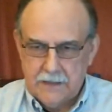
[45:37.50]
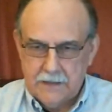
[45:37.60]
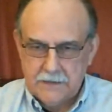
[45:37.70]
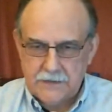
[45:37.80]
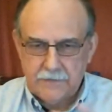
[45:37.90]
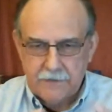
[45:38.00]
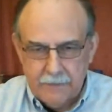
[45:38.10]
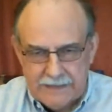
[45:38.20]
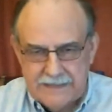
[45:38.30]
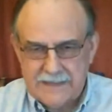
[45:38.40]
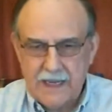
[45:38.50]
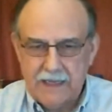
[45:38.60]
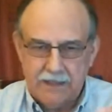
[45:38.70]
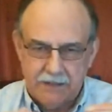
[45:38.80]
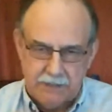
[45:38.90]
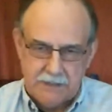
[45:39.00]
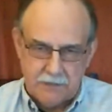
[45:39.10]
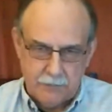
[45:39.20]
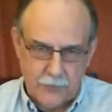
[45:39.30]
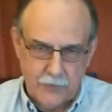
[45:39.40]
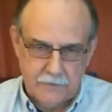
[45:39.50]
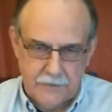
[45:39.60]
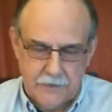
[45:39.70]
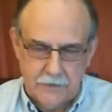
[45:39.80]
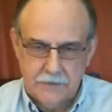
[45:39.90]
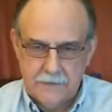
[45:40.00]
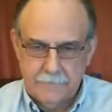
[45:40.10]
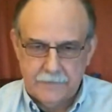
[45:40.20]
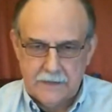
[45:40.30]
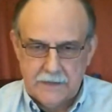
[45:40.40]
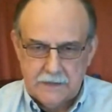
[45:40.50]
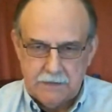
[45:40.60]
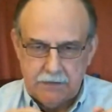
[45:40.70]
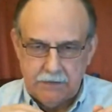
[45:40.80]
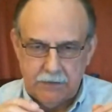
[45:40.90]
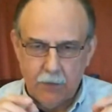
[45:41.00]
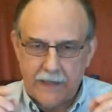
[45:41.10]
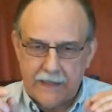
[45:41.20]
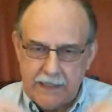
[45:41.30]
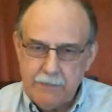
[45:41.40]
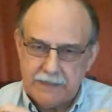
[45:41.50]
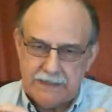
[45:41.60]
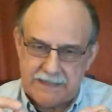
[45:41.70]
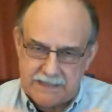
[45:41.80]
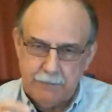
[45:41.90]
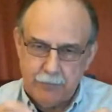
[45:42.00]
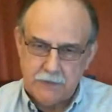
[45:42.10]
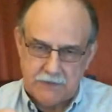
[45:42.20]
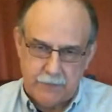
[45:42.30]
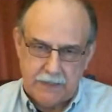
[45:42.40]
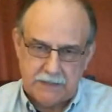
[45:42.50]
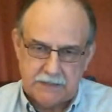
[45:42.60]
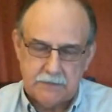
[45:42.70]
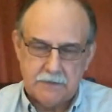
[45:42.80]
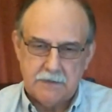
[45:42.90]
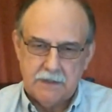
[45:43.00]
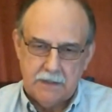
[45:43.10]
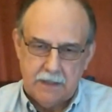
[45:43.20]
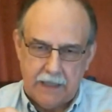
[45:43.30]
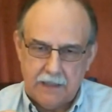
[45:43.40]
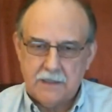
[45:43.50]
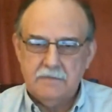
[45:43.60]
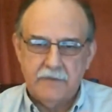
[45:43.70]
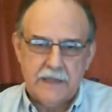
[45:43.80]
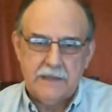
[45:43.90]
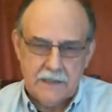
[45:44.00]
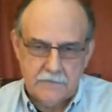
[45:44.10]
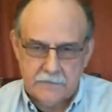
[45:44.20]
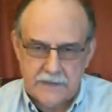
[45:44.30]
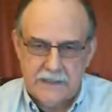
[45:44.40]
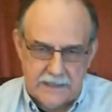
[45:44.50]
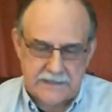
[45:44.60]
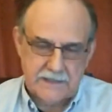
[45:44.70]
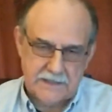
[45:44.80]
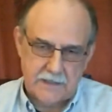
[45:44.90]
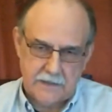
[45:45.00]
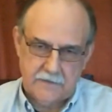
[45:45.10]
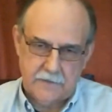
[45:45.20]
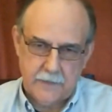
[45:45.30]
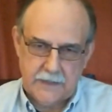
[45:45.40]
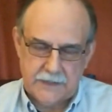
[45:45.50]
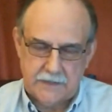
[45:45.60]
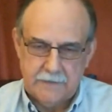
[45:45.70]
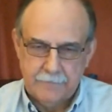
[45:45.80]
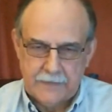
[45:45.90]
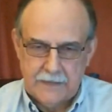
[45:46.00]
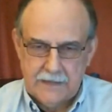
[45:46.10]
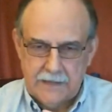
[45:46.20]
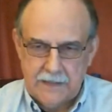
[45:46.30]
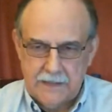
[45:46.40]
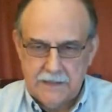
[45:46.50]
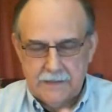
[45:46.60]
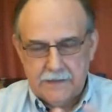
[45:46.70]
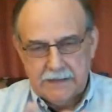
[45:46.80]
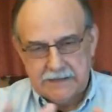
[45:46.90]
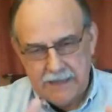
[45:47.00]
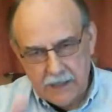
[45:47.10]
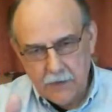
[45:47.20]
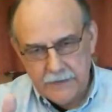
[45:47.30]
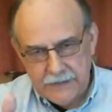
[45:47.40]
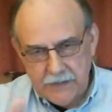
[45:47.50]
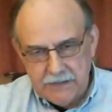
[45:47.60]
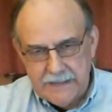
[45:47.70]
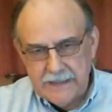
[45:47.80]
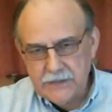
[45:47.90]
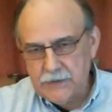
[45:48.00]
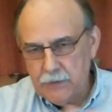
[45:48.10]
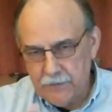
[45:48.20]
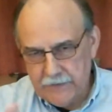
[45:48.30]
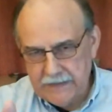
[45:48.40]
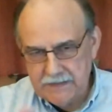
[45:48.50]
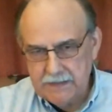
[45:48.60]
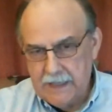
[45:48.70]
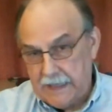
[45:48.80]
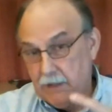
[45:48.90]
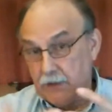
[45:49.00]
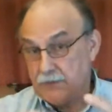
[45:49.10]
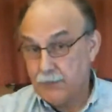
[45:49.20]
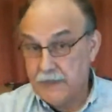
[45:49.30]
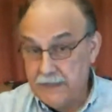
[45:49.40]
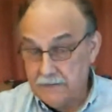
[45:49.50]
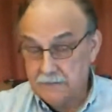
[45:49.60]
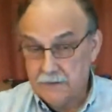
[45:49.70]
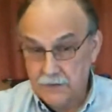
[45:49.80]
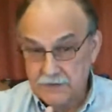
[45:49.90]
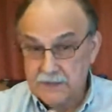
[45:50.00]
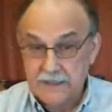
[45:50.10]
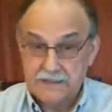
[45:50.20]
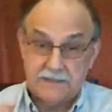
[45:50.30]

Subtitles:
So from a design engineer point of view, you want to keep it as simple as possible and convey the necessary information. It's not always good to get too fancy. It looks pretty, looks nice.